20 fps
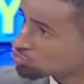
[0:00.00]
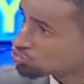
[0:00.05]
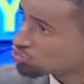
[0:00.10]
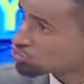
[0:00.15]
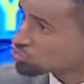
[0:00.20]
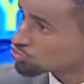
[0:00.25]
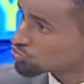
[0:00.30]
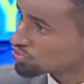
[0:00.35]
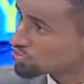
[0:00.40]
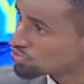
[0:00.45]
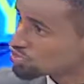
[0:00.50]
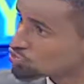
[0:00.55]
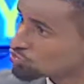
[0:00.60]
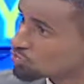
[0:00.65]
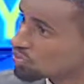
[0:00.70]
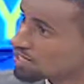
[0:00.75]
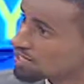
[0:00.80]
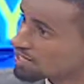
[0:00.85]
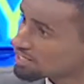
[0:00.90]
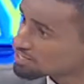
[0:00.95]
to ensure that
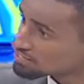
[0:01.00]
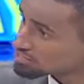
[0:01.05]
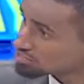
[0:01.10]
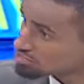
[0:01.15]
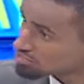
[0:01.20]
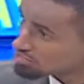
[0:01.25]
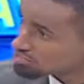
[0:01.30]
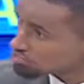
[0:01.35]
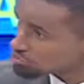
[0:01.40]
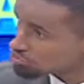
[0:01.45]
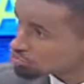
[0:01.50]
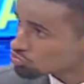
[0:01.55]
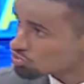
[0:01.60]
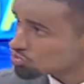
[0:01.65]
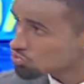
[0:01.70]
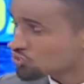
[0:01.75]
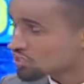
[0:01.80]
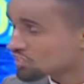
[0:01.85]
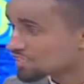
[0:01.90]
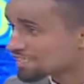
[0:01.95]
you arrest the
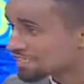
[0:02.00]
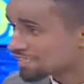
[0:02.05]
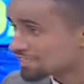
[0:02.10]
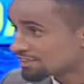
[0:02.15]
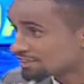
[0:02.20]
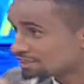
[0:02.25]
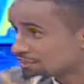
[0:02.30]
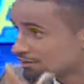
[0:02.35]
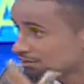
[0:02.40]
situation at hand?